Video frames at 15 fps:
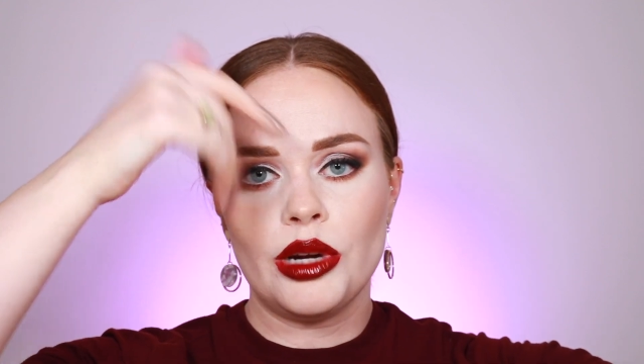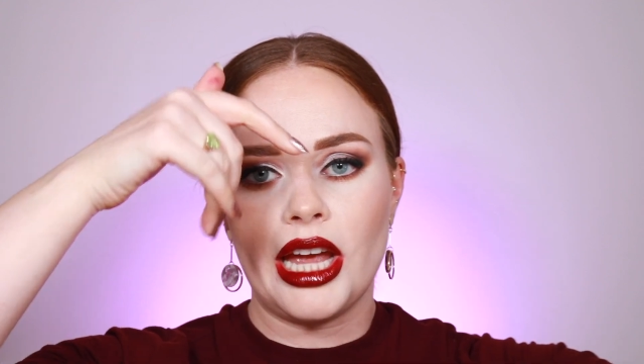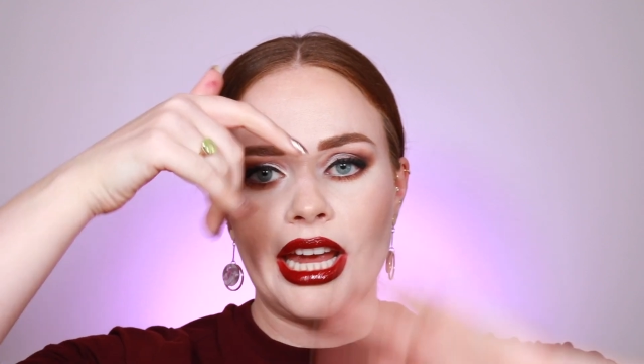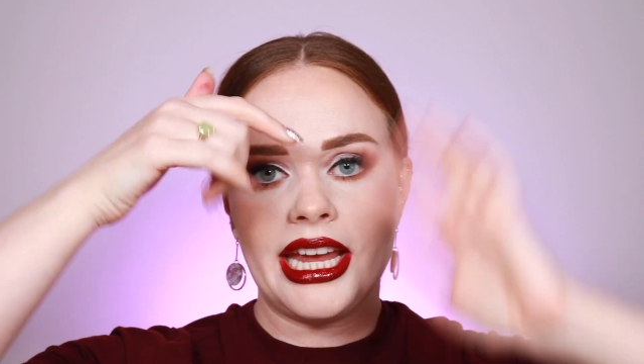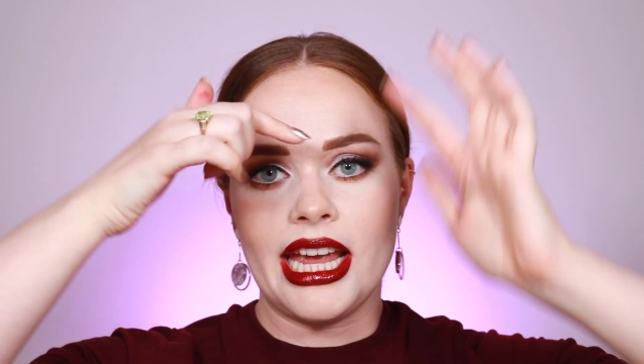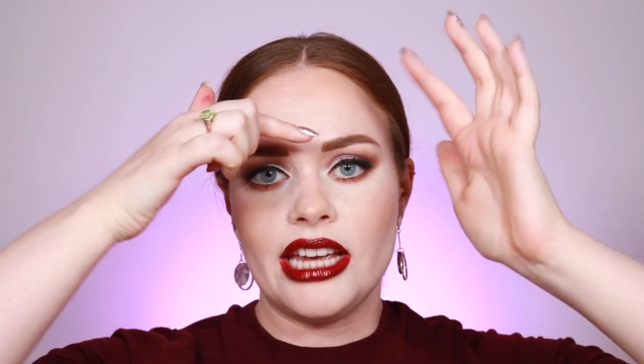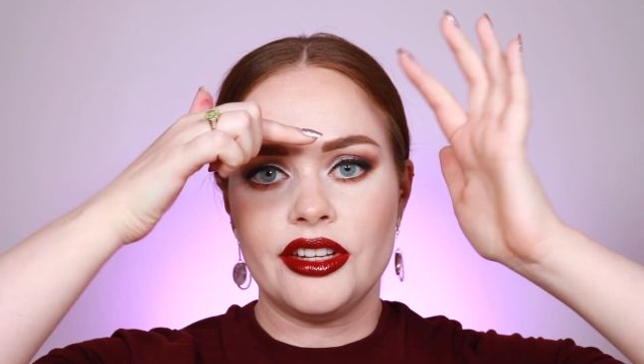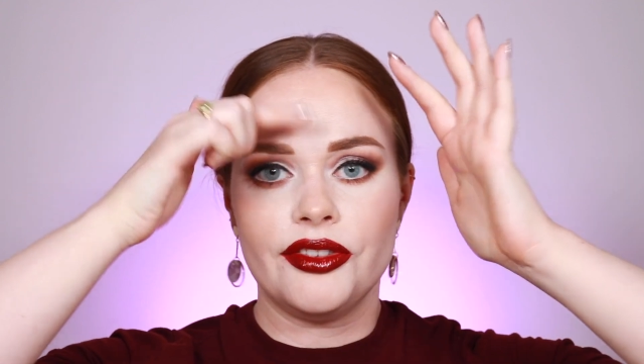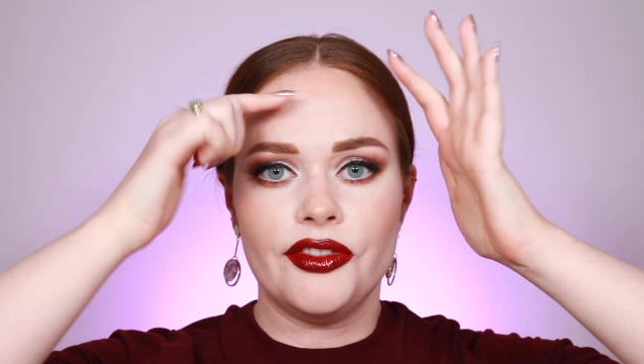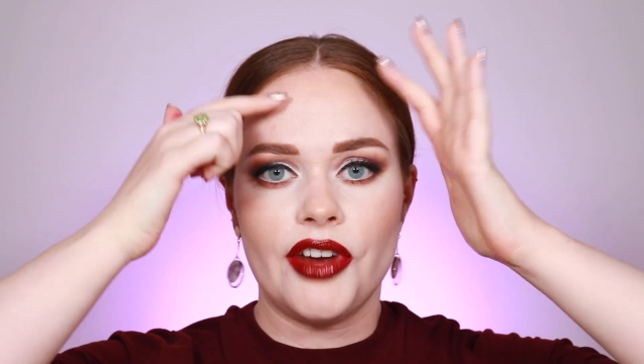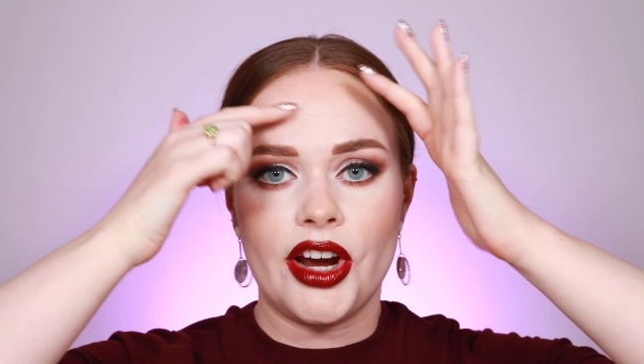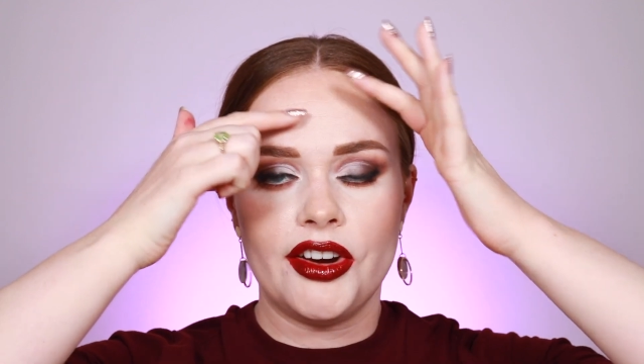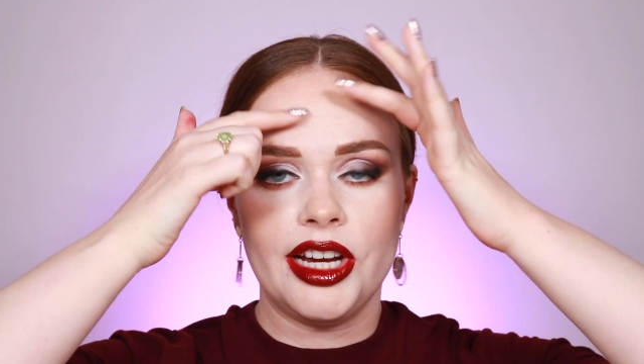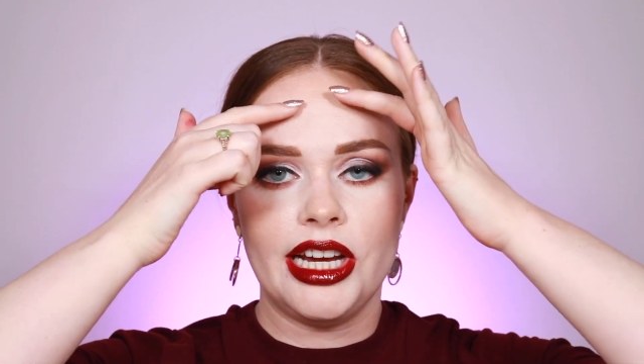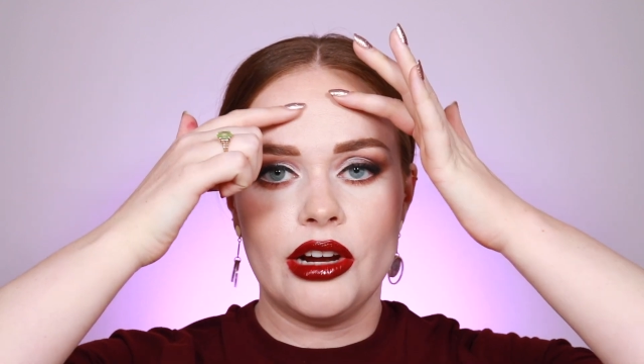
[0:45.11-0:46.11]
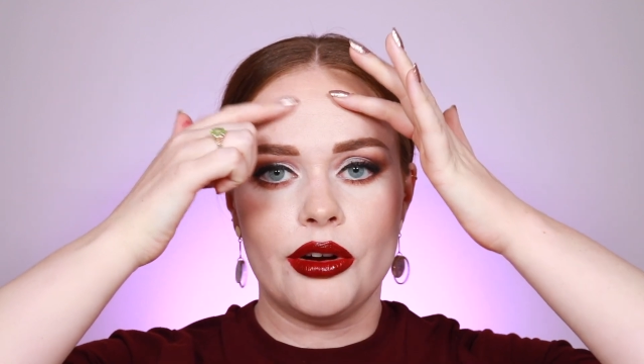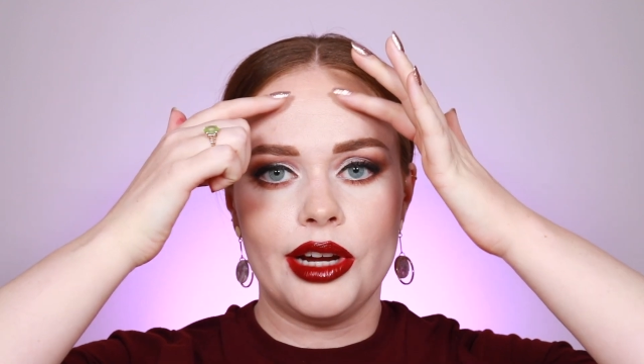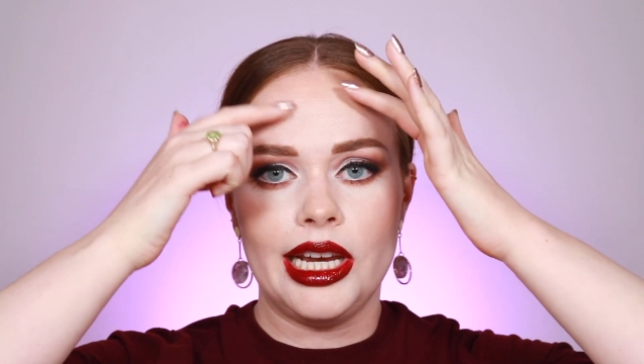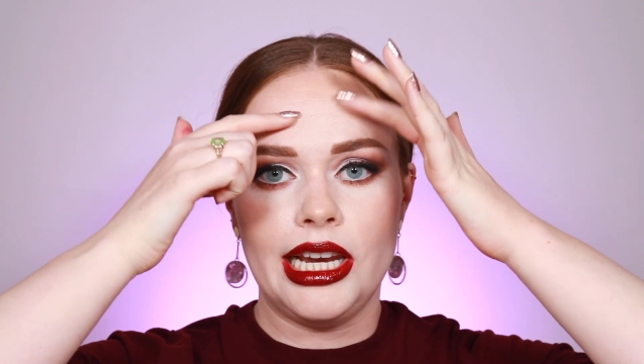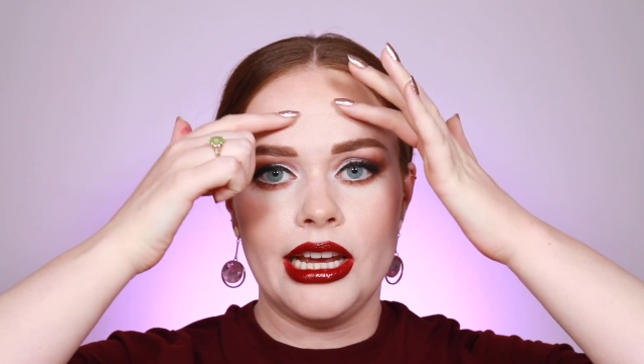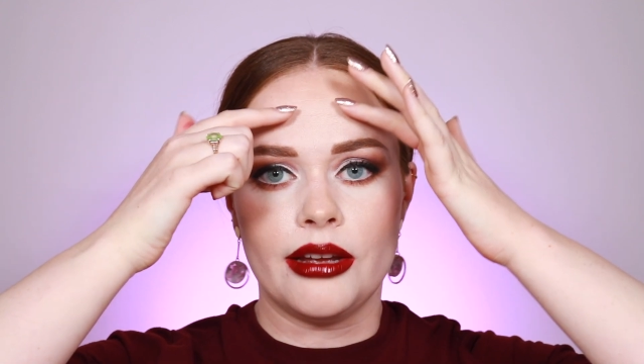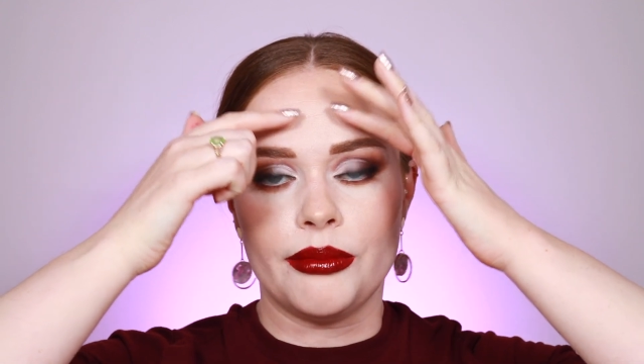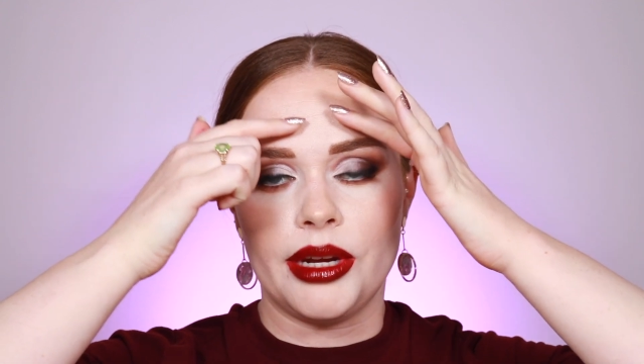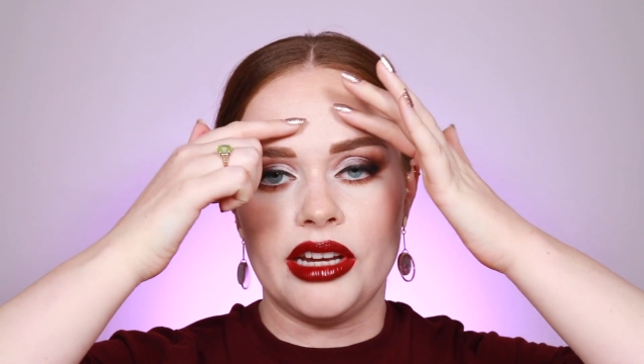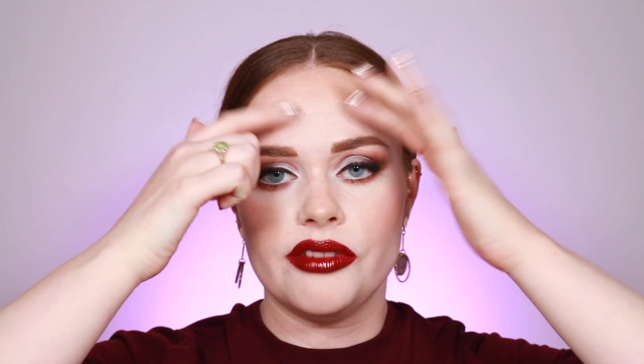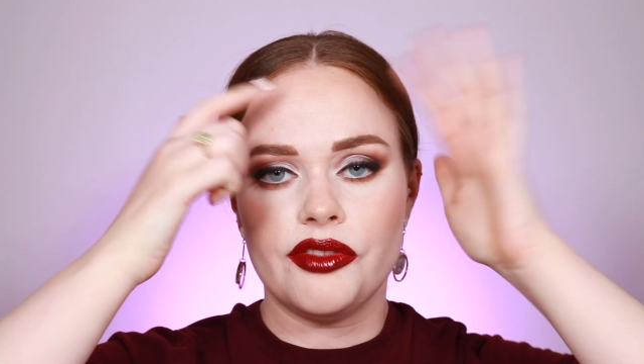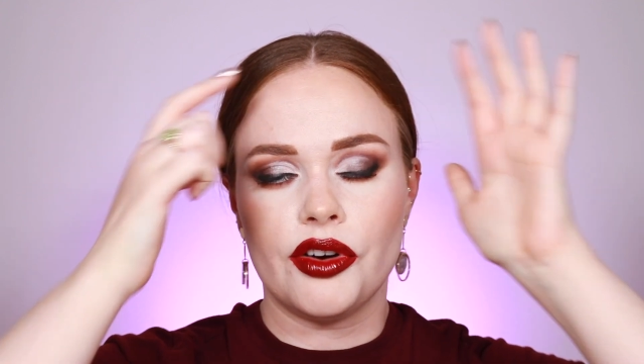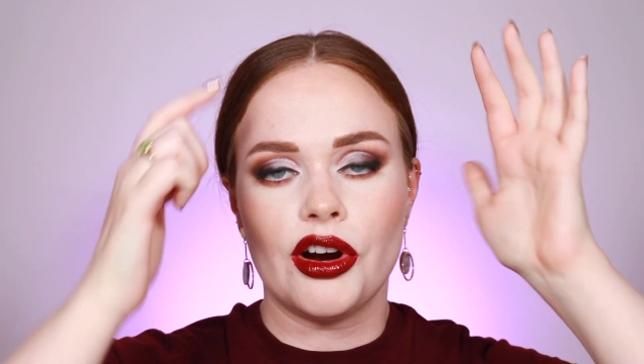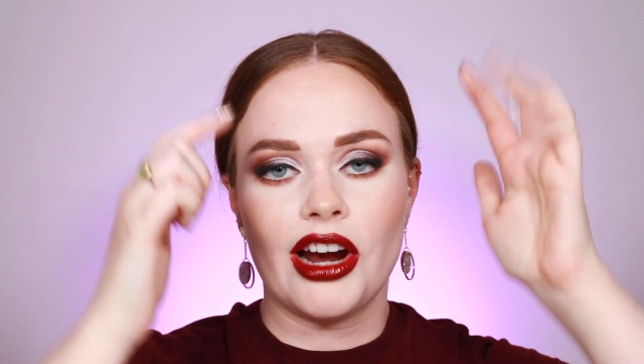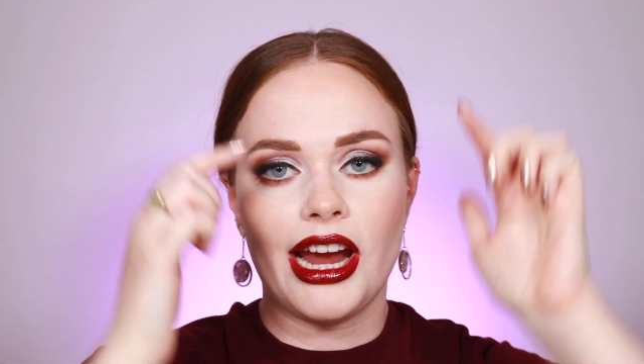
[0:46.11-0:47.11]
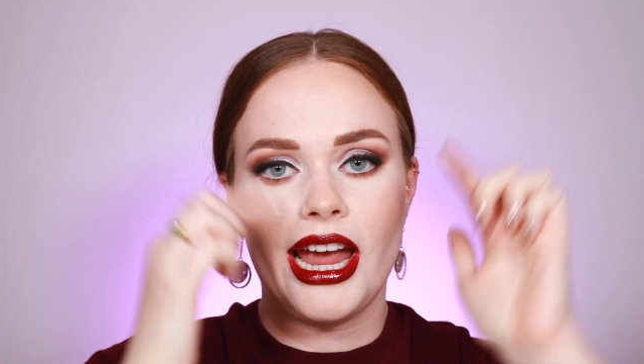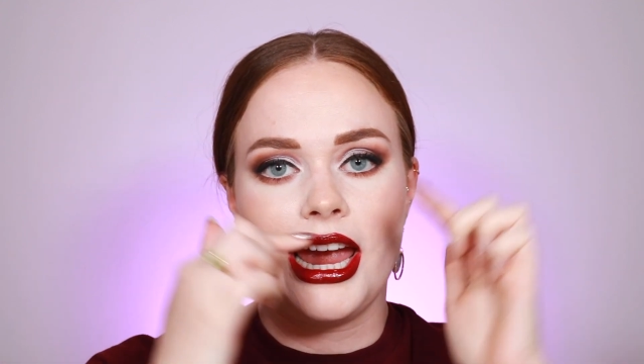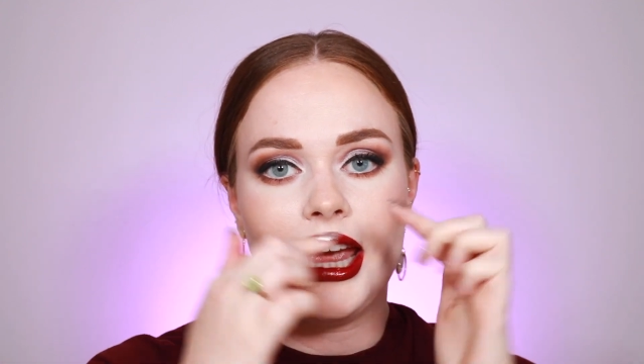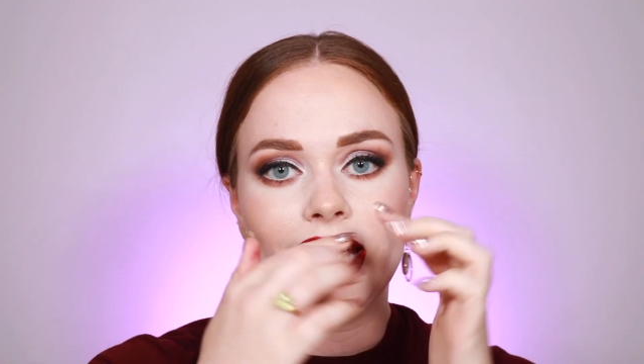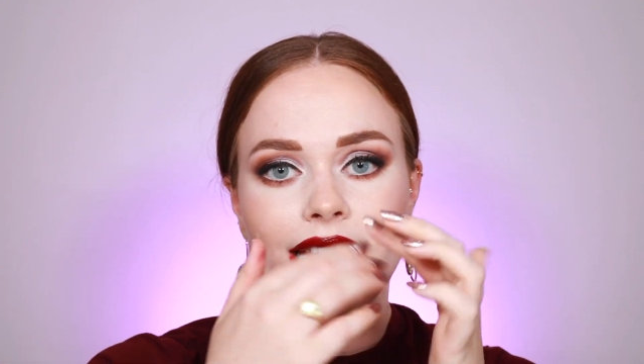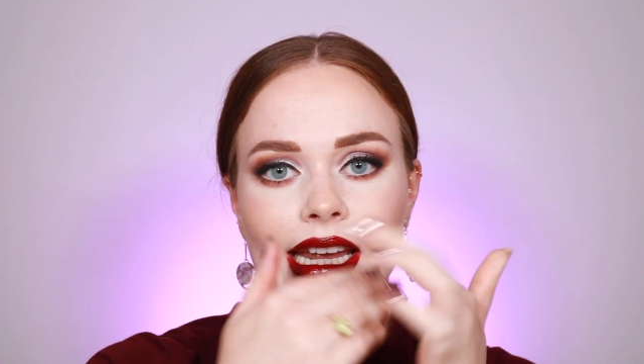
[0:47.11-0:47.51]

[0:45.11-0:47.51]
I get very oily on my forehead